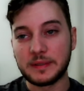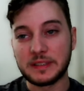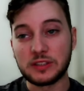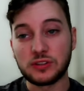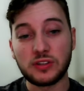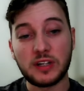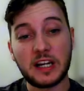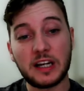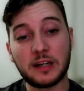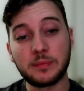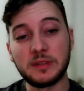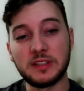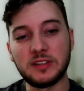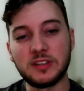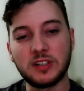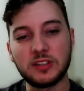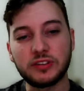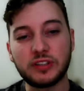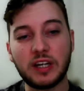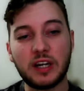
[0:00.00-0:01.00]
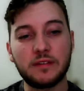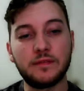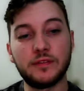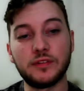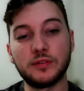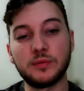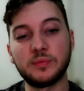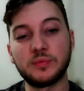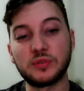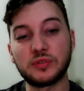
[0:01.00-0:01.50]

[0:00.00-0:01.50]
TryHackMe does have rooms